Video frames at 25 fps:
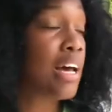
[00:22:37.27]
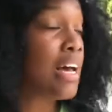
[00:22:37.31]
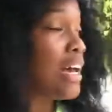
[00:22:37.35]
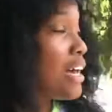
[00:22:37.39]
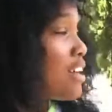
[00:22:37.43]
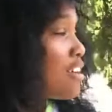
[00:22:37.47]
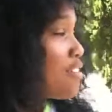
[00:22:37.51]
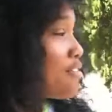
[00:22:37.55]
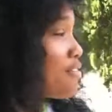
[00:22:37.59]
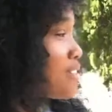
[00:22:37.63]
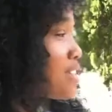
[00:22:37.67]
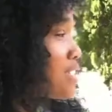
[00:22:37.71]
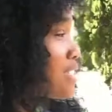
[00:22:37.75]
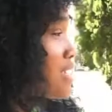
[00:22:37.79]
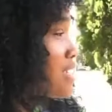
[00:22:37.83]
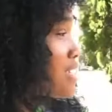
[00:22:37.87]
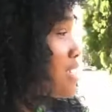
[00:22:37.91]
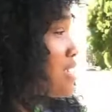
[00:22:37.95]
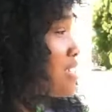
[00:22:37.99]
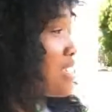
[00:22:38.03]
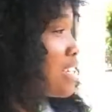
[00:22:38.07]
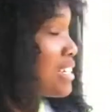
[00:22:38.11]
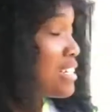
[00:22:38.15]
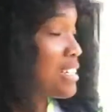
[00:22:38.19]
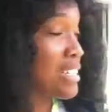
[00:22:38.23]
If it is
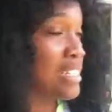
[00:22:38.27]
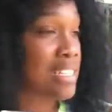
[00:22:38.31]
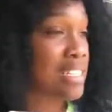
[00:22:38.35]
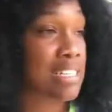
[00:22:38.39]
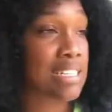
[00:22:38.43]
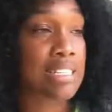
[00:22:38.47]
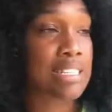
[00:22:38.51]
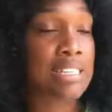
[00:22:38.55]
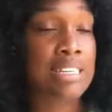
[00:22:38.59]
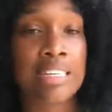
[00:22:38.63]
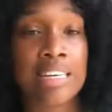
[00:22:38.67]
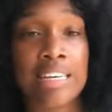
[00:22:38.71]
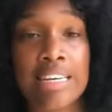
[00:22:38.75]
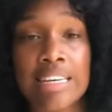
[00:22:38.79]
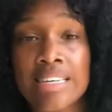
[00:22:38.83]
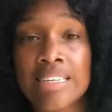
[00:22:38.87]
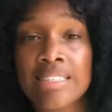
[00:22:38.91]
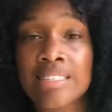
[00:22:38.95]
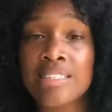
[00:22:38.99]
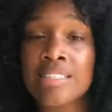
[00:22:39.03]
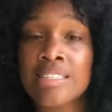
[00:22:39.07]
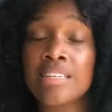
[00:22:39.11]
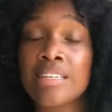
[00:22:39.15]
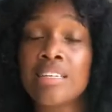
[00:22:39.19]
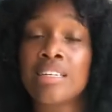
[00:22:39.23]
you need to take your
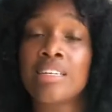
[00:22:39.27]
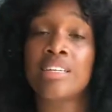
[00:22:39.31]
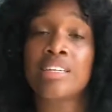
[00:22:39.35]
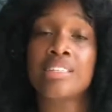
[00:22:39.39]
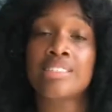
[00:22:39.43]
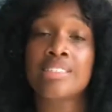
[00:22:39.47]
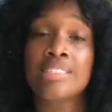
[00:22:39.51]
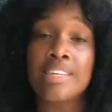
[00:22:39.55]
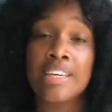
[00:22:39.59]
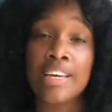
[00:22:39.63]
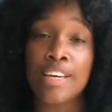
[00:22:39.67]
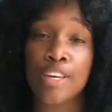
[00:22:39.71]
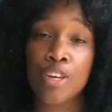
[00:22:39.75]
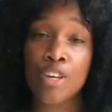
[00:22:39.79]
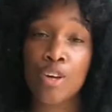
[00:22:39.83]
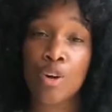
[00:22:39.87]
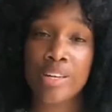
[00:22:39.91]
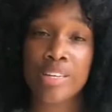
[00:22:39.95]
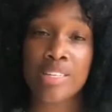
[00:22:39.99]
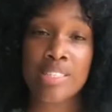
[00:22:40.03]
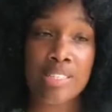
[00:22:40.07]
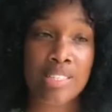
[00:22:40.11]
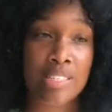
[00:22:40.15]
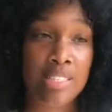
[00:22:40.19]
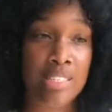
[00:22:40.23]
insulin, take your
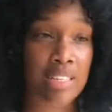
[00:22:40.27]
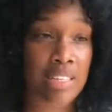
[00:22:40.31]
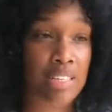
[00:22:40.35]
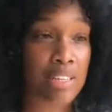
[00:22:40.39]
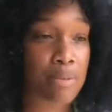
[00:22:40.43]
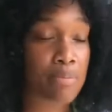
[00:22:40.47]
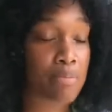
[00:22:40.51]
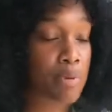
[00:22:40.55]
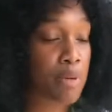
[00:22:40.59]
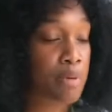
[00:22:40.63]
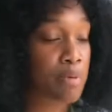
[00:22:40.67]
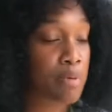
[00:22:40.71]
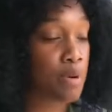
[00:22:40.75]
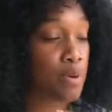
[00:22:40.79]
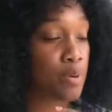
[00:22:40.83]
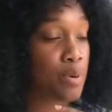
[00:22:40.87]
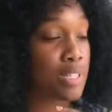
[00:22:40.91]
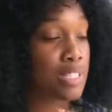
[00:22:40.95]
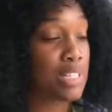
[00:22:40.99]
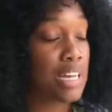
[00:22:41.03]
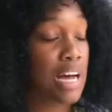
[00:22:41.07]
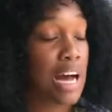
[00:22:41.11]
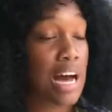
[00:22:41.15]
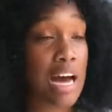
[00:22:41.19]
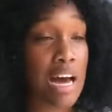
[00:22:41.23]
insulin. People with
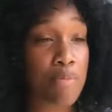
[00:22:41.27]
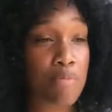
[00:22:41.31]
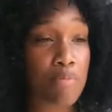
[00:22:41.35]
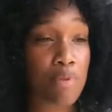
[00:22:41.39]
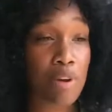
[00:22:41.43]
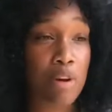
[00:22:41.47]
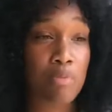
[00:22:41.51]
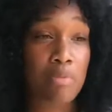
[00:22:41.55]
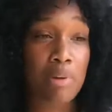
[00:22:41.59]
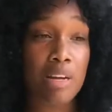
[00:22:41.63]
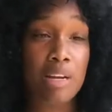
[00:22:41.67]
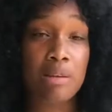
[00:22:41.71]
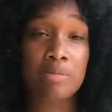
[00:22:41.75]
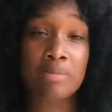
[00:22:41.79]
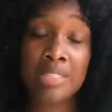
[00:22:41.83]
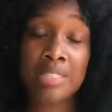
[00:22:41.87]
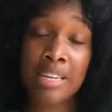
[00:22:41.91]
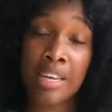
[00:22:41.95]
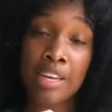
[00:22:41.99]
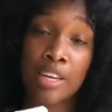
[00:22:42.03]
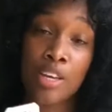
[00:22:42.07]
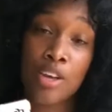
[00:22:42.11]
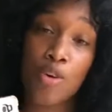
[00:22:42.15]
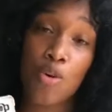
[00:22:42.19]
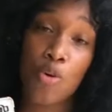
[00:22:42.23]
heart problems,
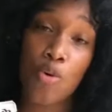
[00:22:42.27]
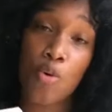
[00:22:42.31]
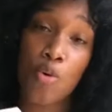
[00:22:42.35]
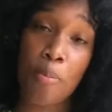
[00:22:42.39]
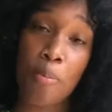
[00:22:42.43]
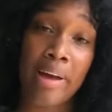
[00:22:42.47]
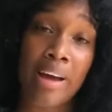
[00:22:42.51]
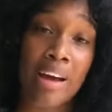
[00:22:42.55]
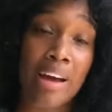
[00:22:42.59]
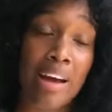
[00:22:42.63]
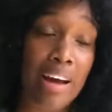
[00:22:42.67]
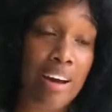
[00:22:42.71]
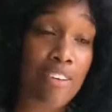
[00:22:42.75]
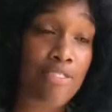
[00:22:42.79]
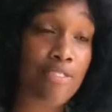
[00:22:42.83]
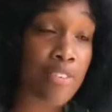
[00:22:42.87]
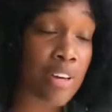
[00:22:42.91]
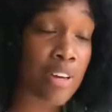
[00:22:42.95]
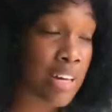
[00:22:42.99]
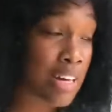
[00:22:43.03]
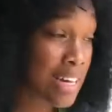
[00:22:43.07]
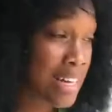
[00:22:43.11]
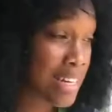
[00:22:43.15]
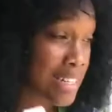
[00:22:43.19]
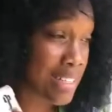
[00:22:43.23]
take your omega,
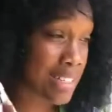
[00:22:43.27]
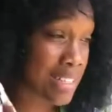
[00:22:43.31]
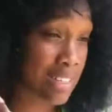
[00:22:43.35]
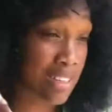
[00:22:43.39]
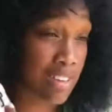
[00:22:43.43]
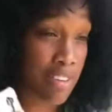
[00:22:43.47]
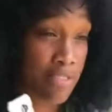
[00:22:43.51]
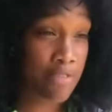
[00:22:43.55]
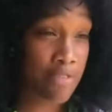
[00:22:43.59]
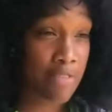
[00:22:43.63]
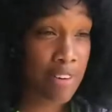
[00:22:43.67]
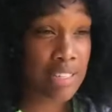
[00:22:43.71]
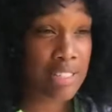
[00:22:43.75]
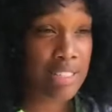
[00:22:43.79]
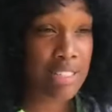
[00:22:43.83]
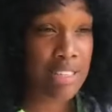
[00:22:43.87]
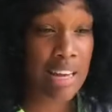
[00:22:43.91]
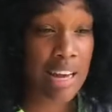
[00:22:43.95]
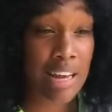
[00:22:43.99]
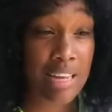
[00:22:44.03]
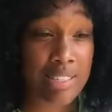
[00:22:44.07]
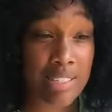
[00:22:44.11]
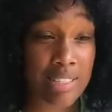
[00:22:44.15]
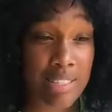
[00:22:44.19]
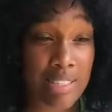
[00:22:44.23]
take your fatty
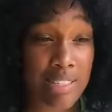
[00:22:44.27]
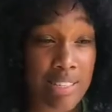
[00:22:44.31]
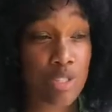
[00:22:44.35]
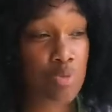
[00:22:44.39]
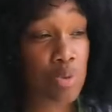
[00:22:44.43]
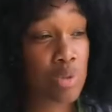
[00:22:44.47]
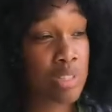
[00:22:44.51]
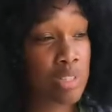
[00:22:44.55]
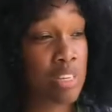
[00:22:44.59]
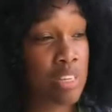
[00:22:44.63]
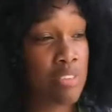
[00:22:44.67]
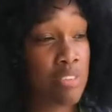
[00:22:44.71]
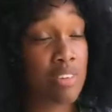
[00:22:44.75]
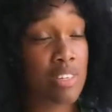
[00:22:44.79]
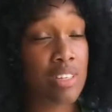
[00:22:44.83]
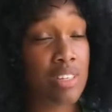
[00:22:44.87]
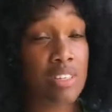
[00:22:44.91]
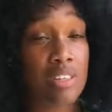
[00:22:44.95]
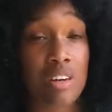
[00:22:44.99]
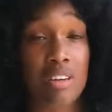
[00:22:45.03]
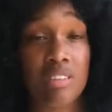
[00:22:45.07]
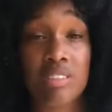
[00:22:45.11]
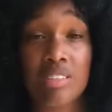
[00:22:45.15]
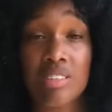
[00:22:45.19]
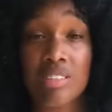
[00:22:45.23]
acids, whatever the
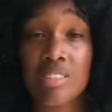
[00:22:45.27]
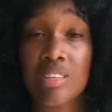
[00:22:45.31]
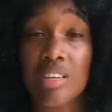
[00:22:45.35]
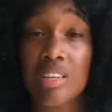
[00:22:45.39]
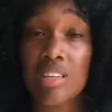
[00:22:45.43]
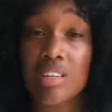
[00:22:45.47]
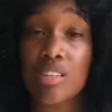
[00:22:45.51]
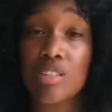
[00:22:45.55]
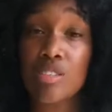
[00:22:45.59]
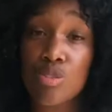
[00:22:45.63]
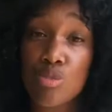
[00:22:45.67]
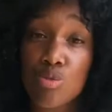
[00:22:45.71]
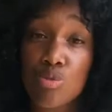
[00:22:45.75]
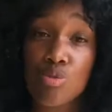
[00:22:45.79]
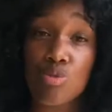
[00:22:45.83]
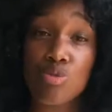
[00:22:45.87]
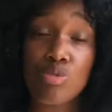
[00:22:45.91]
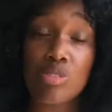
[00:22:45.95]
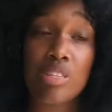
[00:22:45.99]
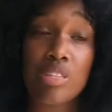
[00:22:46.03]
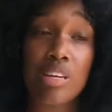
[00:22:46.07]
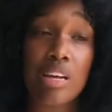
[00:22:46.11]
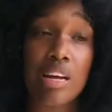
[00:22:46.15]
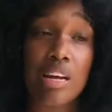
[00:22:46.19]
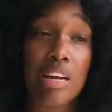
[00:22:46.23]
doctor tells you to do
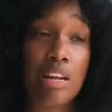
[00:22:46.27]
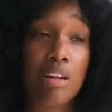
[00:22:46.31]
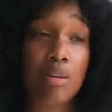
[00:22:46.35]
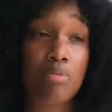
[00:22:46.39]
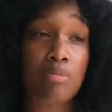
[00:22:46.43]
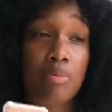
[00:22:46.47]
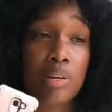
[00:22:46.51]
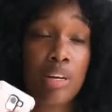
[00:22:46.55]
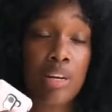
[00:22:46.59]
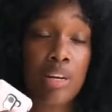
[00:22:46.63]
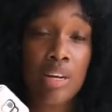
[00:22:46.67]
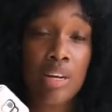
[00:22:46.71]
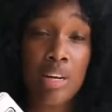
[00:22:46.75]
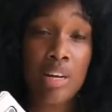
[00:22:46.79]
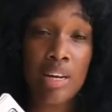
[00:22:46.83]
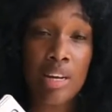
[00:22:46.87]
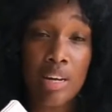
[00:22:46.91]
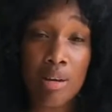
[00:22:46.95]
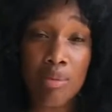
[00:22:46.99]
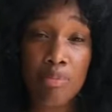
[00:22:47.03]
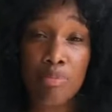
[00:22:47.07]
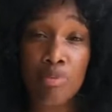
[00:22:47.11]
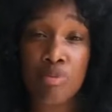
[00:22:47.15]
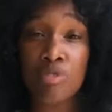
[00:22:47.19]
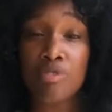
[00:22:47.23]
to help
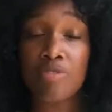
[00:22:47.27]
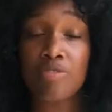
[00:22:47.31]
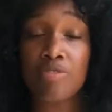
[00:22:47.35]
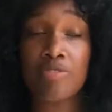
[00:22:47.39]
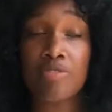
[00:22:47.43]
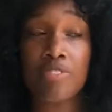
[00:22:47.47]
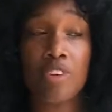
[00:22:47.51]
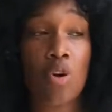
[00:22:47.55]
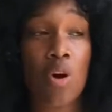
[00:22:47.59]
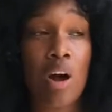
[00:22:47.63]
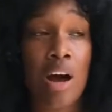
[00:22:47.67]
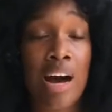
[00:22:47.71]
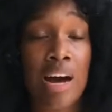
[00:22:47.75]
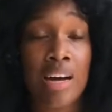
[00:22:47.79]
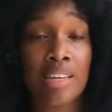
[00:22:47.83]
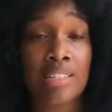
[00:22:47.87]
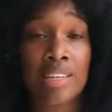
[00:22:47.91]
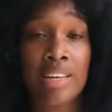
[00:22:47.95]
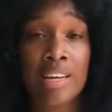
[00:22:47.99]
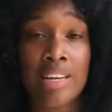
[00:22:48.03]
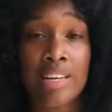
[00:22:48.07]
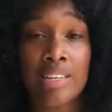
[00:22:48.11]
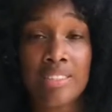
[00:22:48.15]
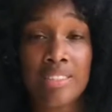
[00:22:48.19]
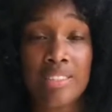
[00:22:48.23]
improve your heart
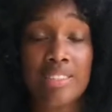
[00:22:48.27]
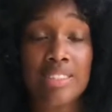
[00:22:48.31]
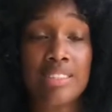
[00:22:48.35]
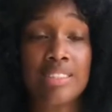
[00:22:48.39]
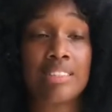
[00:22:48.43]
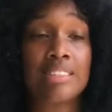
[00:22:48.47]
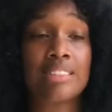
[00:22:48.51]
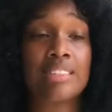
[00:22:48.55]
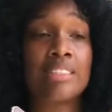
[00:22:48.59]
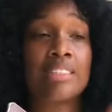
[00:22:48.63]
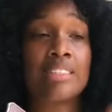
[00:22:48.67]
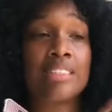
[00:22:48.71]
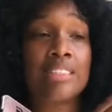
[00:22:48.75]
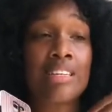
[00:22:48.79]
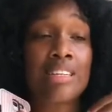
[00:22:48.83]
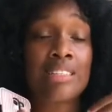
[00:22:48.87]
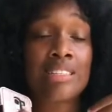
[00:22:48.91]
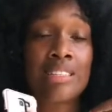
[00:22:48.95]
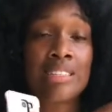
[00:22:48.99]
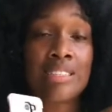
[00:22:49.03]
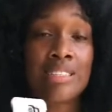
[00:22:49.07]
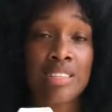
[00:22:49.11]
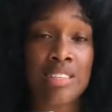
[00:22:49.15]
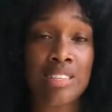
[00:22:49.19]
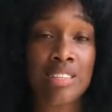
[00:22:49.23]
health. These are
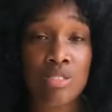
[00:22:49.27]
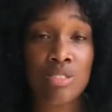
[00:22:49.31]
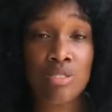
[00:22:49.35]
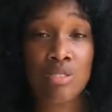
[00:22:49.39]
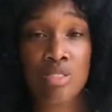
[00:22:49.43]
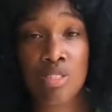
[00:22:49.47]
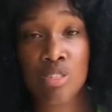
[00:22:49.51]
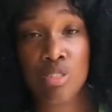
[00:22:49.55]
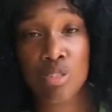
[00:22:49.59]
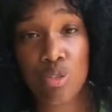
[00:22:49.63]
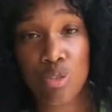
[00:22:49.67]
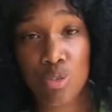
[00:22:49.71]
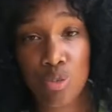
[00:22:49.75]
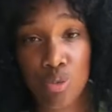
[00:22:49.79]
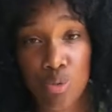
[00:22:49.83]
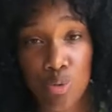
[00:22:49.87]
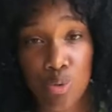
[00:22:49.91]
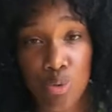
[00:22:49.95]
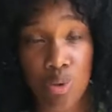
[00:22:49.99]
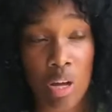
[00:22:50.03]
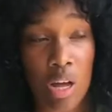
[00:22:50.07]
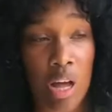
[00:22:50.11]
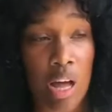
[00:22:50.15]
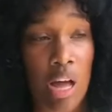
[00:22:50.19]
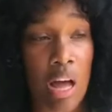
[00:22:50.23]
things that you need to do,
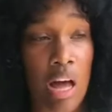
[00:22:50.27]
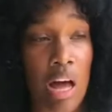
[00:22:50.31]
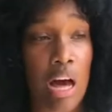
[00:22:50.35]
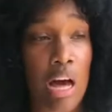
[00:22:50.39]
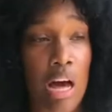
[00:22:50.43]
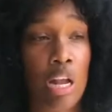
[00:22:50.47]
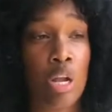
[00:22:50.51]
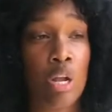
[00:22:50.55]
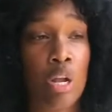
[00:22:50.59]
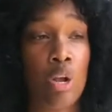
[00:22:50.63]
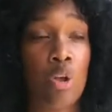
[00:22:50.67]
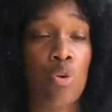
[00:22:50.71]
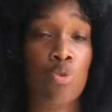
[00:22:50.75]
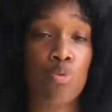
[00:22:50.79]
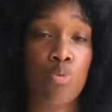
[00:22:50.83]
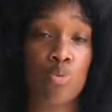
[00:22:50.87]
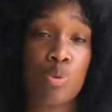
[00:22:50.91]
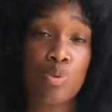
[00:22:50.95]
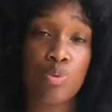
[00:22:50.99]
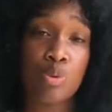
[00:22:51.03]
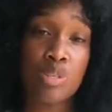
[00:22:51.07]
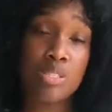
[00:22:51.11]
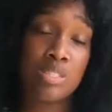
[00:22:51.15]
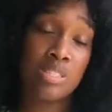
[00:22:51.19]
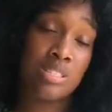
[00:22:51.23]
along with
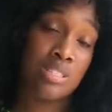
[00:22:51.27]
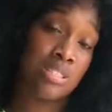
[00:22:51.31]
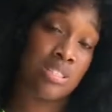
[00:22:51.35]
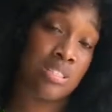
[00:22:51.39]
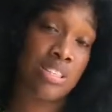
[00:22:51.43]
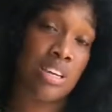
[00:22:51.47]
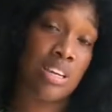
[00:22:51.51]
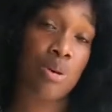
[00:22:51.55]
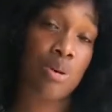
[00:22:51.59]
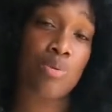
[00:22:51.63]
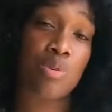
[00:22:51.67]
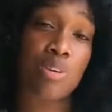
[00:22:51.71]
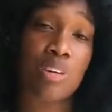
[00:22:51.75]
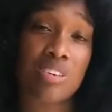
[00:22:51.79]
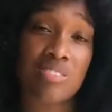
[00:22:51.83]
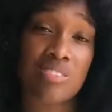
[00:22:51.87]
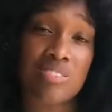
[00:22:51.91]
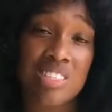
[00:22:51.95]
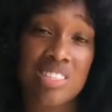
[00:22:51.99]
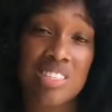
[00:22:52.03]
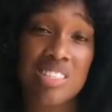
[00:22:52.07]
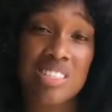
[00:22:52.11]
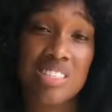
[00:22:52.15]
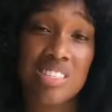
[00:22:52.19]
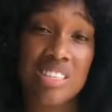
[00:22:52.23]
what it is I would have
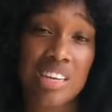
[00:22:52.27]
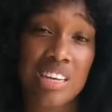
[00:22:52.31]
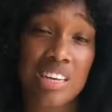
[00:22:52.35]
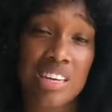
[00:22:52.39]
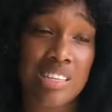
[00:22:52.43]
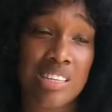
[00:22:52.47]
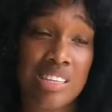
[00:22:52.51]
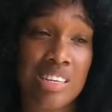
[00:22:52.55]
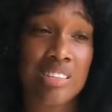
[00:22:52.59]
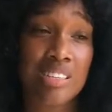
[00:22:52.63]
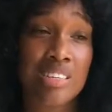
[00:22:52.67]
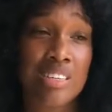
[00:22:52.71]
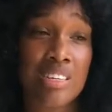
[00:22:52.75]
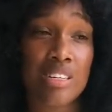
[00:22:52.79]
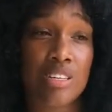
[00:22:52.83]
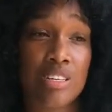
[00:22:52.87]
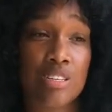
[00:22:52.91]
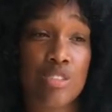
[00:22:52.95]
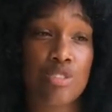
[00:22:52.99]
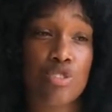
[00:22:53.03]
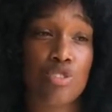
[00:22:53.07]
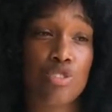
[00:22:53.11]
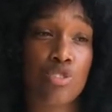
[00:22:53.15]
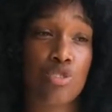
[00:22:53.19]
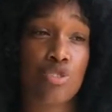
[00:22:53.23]
just stated, to
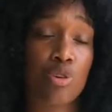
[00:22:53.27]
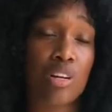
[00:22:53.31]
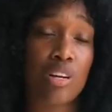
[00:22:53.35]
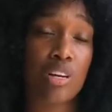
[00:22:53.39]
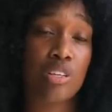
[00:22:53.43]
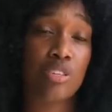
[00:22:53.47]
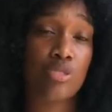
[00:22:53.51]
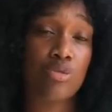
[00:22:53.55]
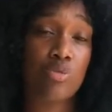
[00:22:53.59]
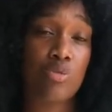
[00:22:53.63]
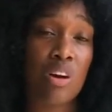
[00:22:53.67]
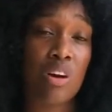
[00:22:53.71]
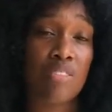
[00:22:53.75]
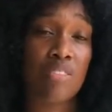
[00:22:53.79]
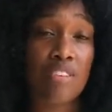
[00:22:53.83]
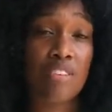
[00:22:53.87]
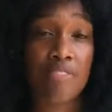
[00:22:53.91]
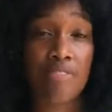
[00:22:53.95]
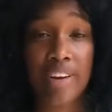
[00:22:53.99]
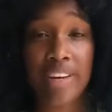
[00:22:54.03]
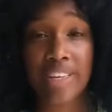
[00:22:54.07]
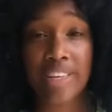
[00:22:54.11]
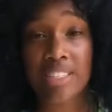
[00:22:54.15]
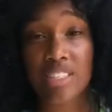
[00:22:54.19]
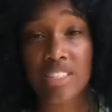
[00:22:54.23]
ensure that you have a
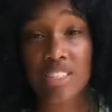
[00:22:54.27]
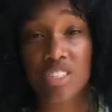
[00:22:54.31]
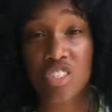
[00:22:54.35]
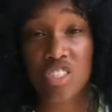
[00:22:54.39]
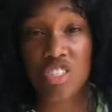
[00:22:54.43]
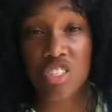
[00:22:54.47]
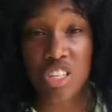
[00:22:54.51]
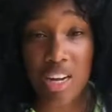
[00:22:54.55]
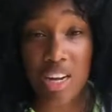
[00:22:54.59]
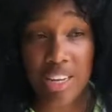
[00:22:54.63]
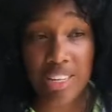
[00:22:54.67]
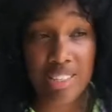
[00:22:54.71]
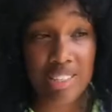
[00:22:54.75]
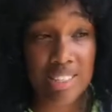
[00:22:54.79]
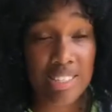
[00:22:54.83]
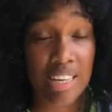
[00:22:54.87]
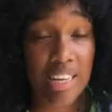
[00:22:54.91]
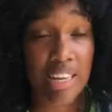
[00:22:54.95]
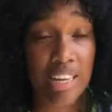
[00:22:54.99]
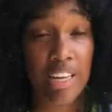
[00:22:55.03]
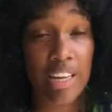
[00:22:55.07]
fighting chance.